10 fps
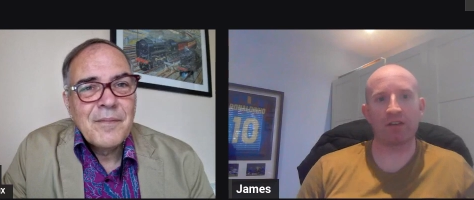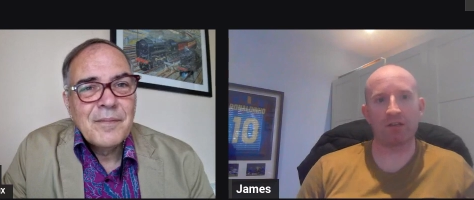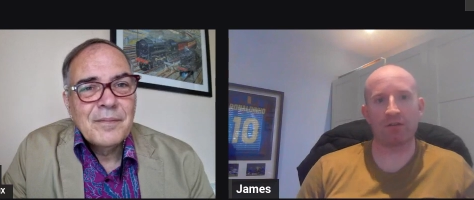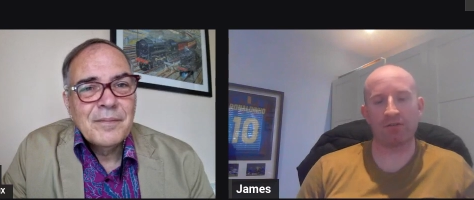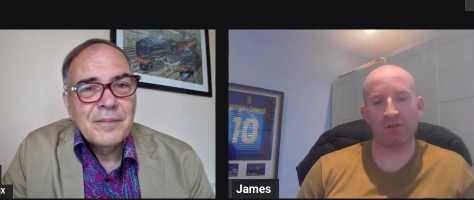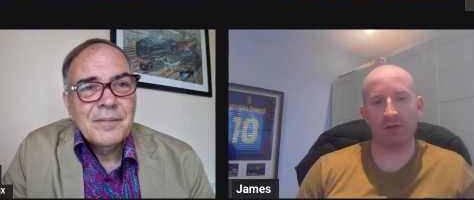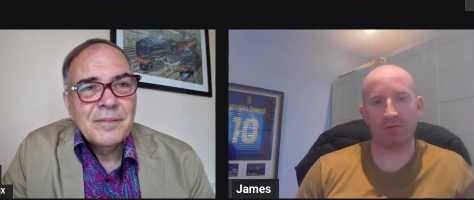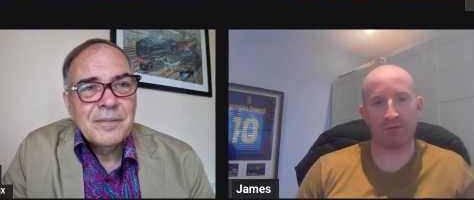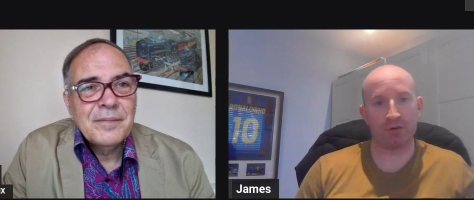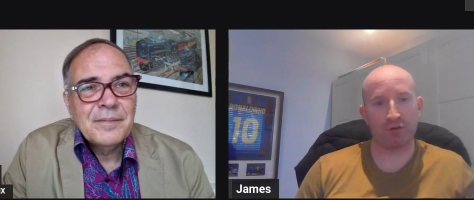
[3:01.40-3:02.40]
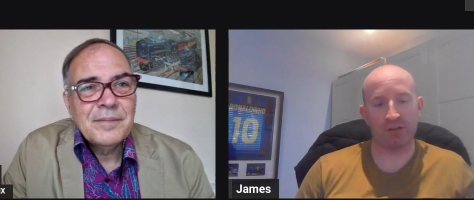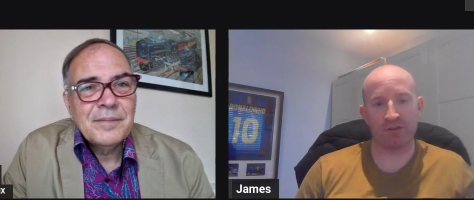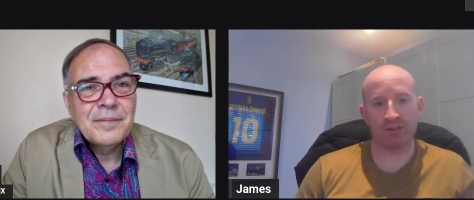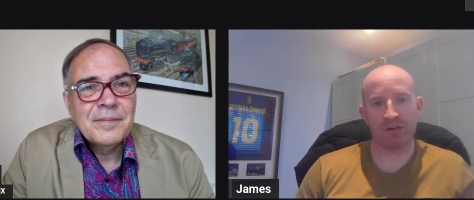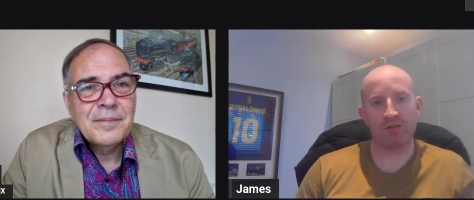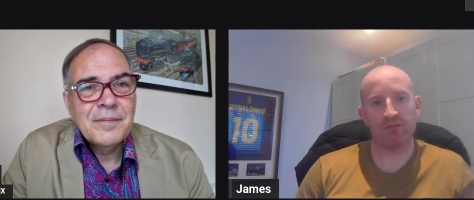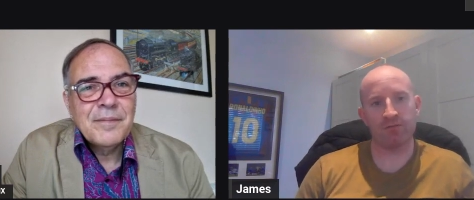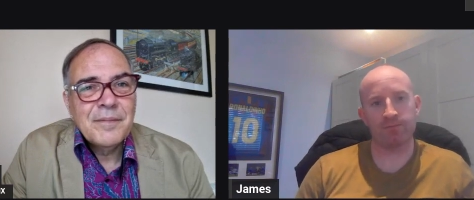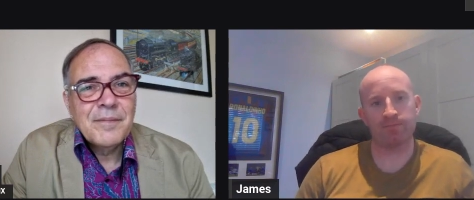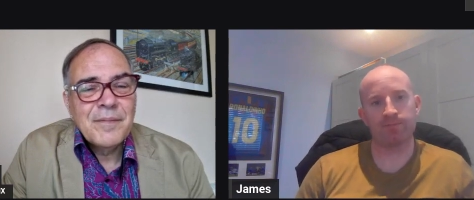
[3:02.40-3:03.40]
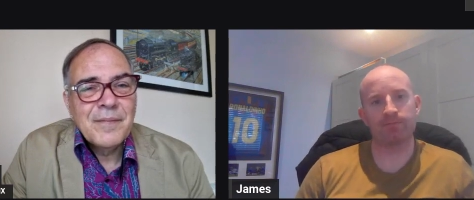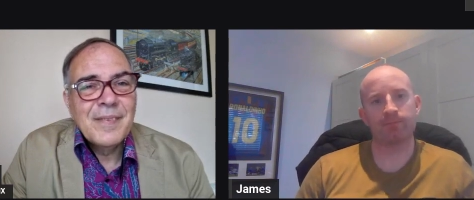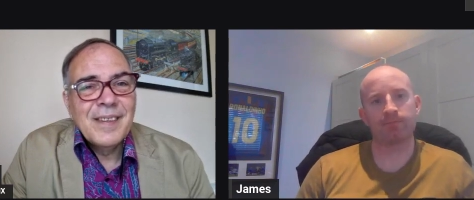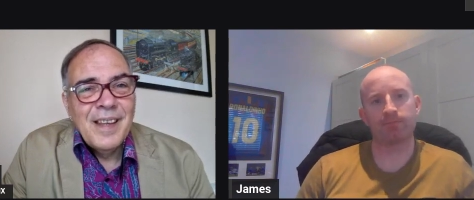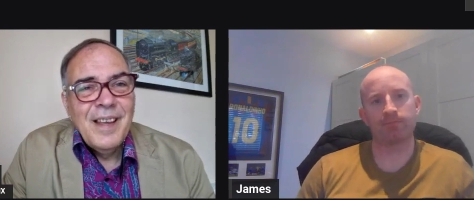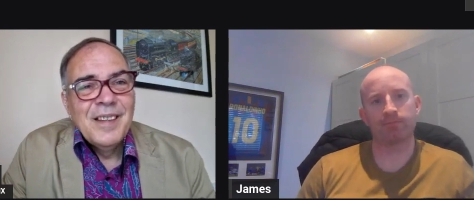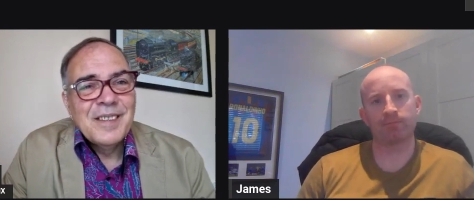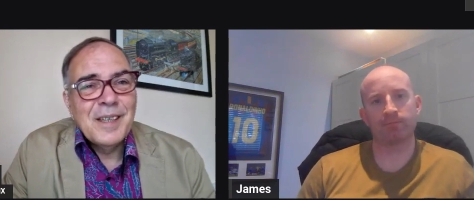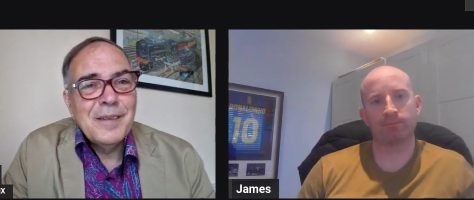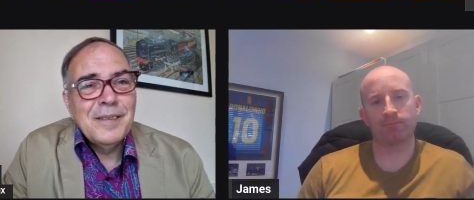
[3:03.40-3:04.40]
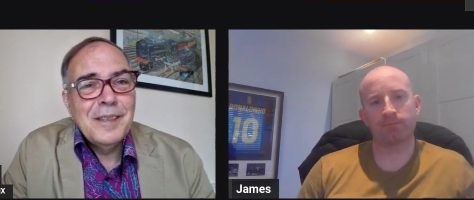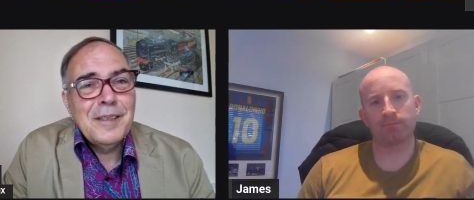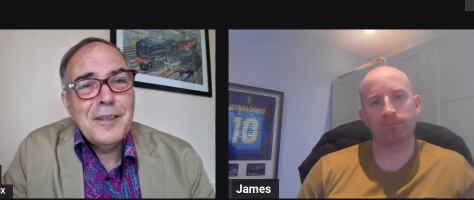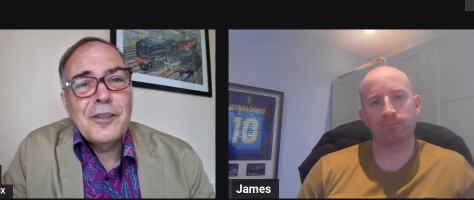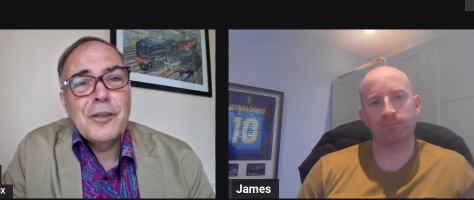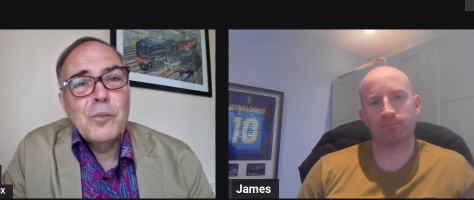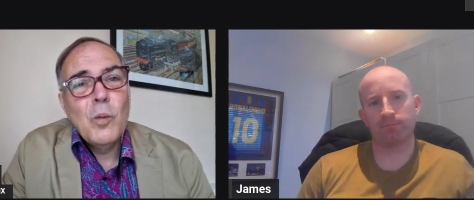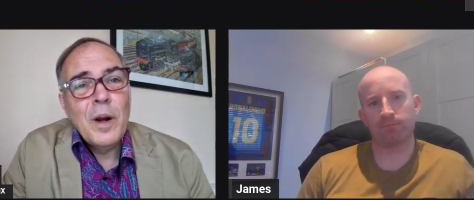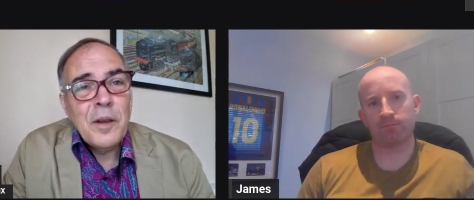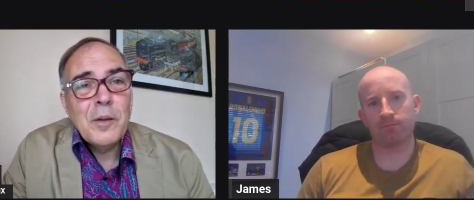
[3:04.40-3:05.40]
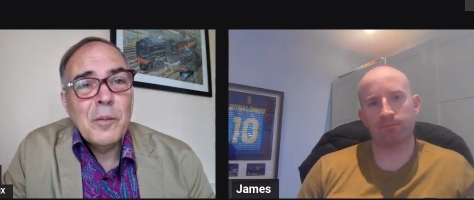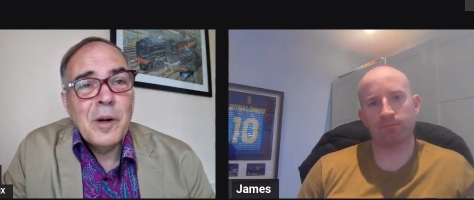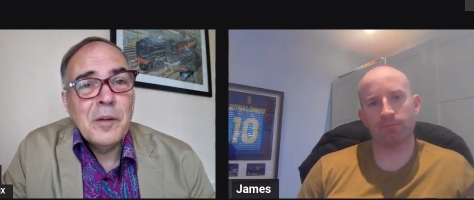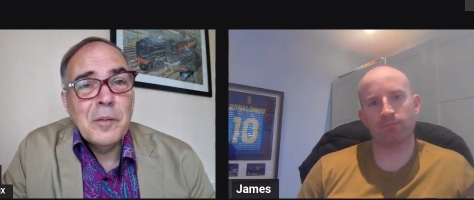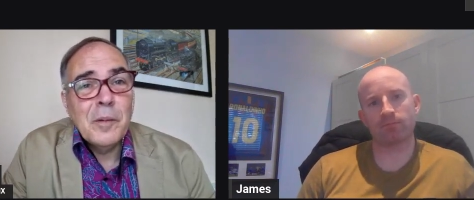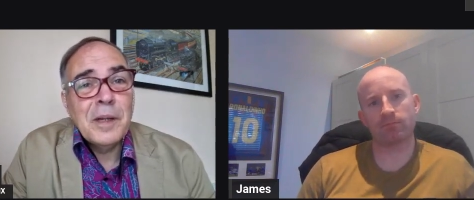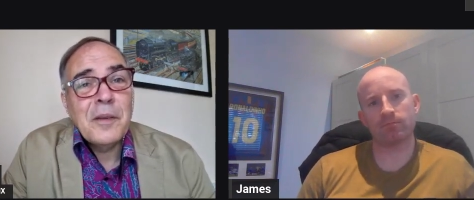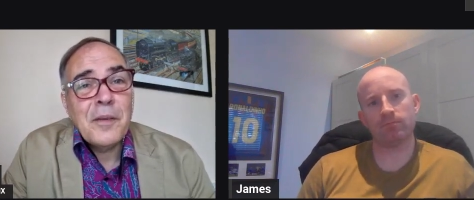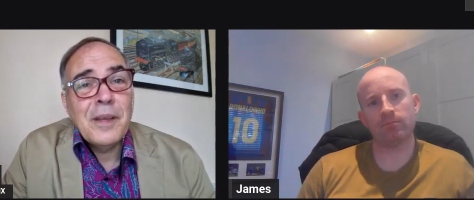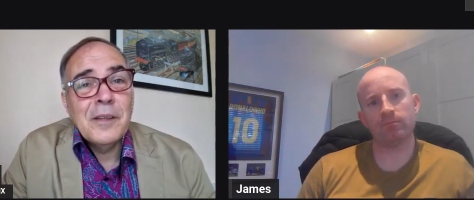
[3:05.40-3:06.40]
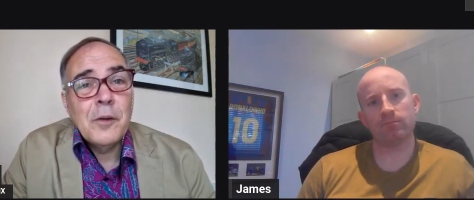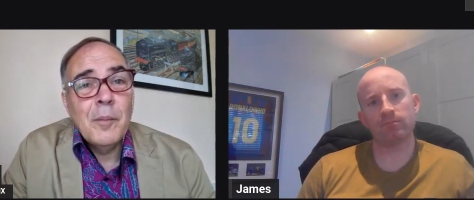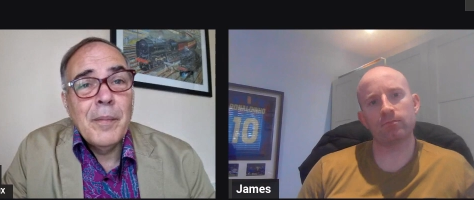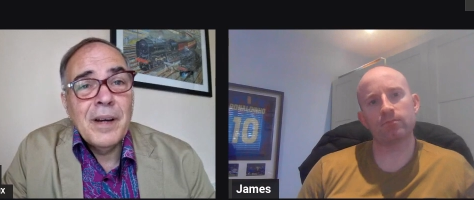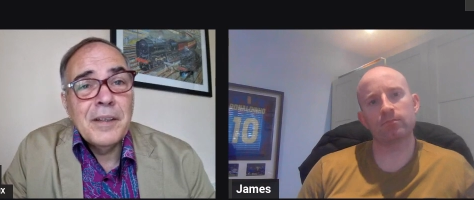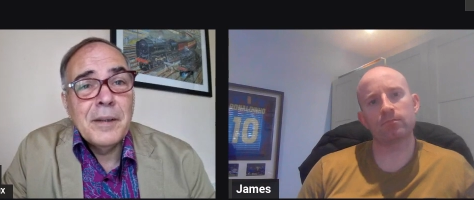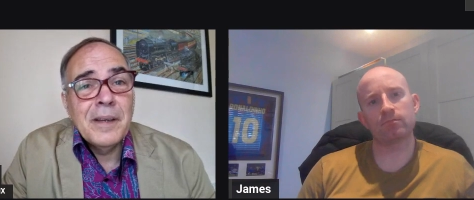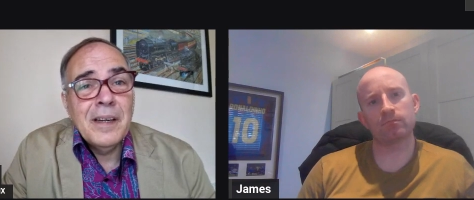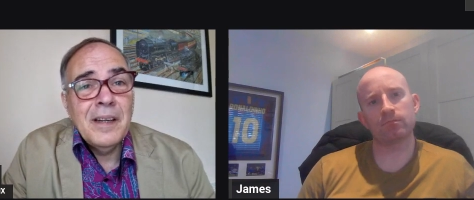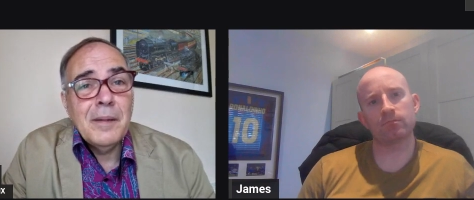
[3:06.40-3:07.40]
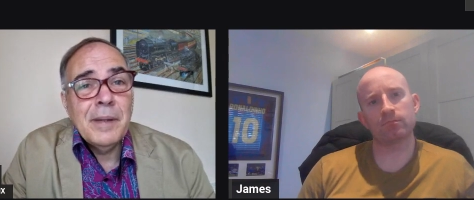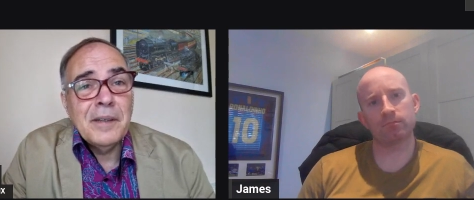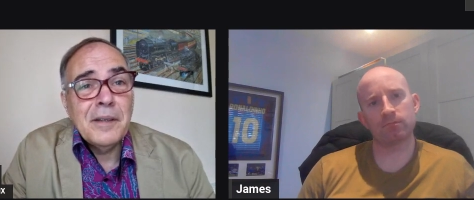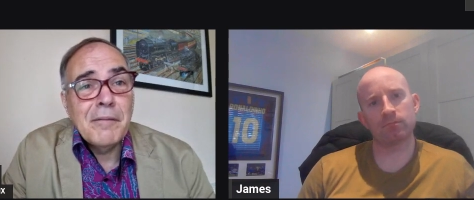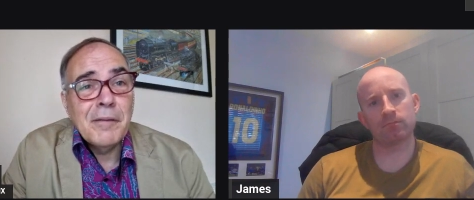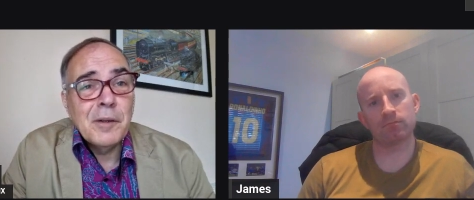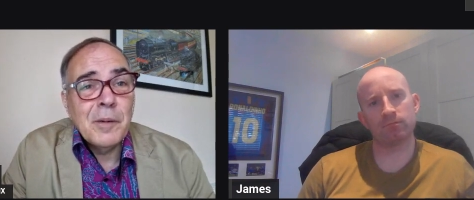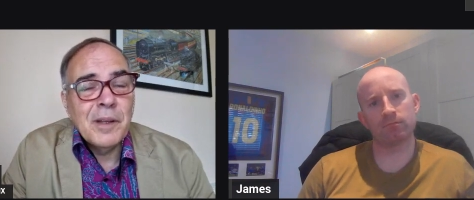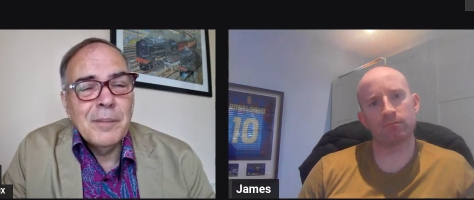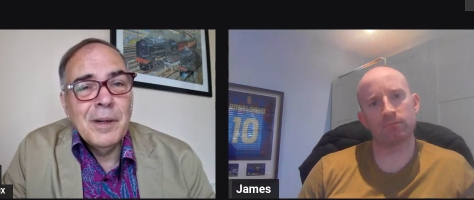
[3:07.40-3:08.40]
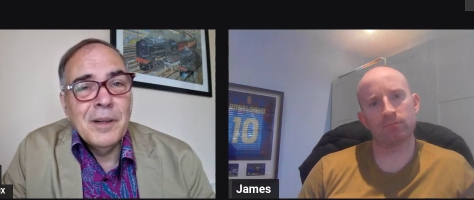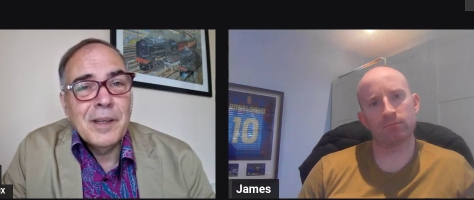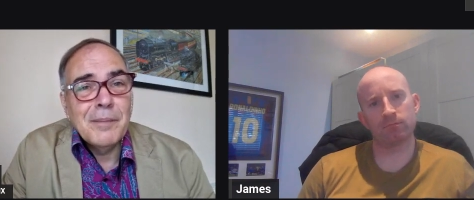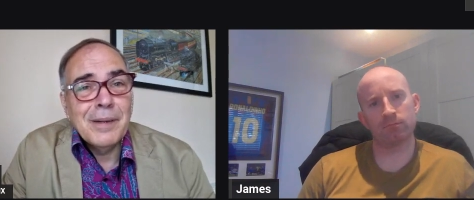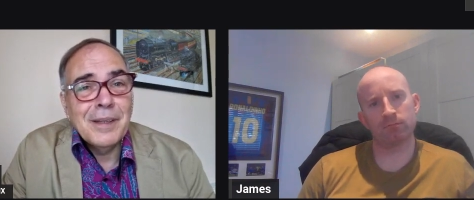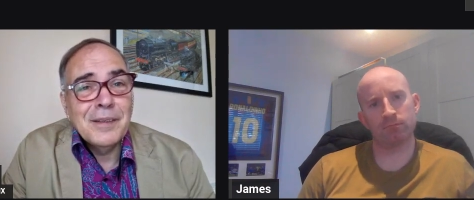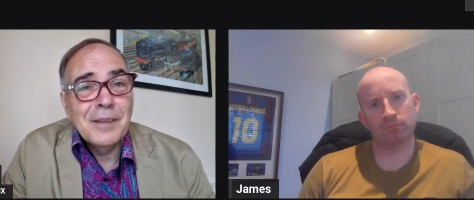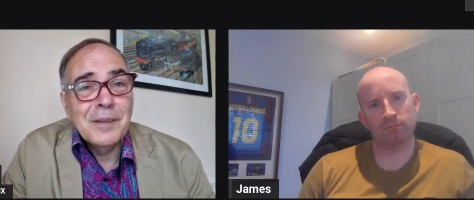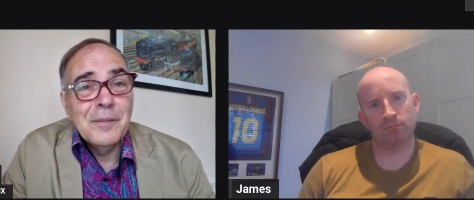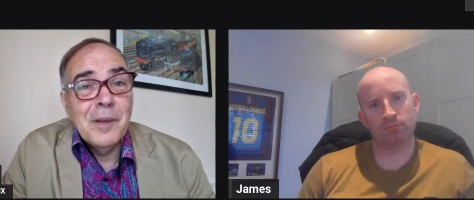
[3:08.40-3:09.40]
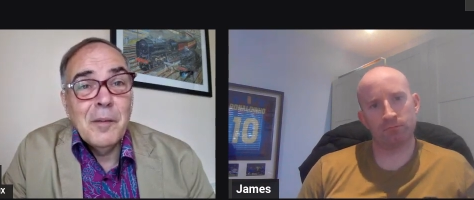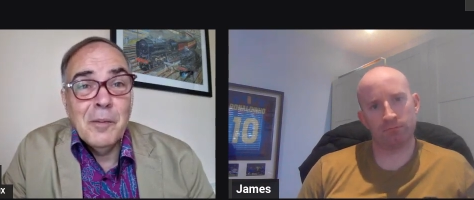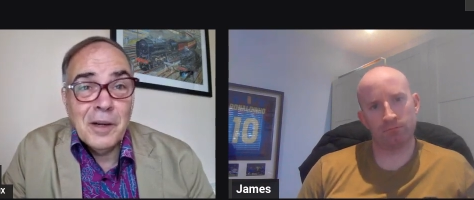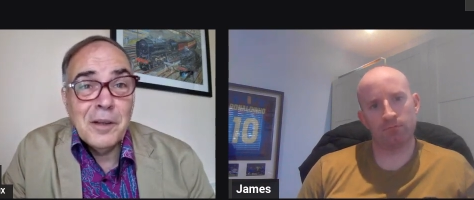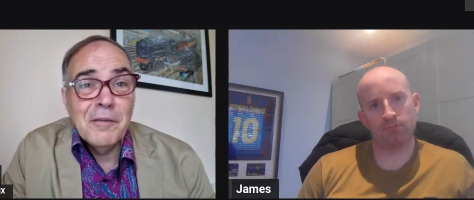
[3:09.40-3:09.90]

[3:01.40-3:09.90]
Speaker 1: it you know for for a treat for yourself hmm.
Speaker 2: so this is just one of the one of the things OnBuy doing a little bit different to other marketplaces and, one of the